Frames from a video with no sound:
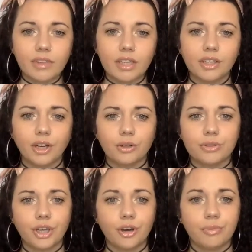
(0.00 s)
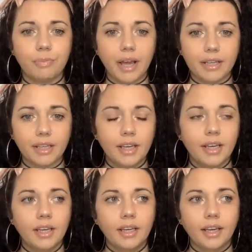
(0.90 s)
you know, so, but
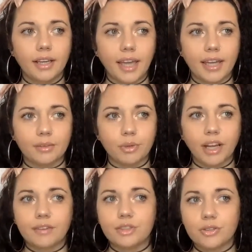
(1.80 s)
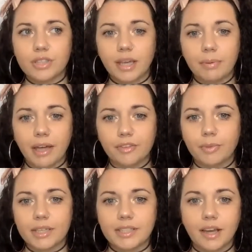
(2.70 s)
again, would I have chosen that path for
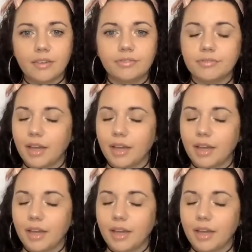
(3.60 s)
myself?